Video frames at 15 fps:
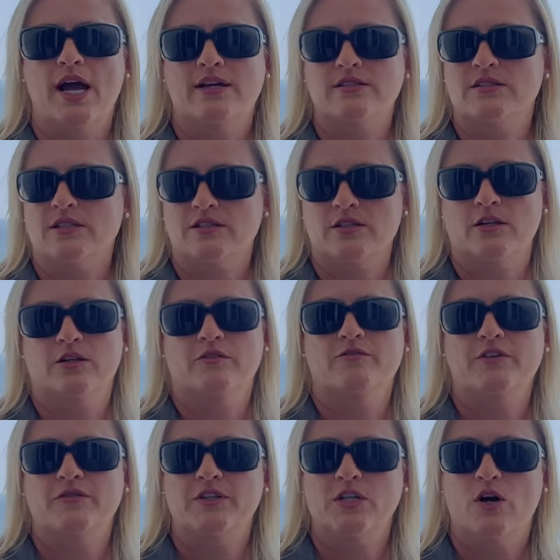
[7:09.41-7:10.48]
at
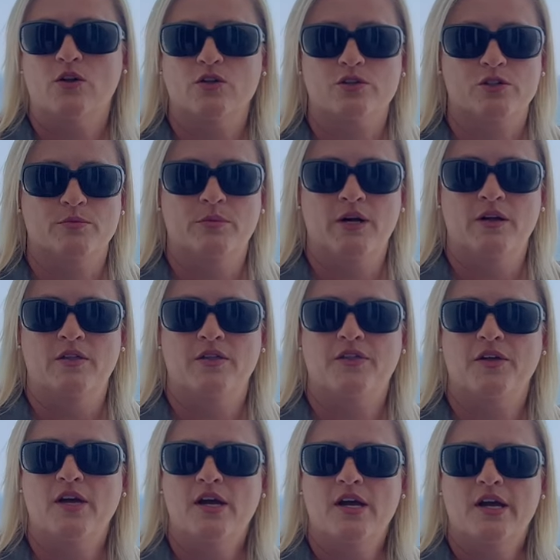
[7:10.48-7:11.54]
$650 a month.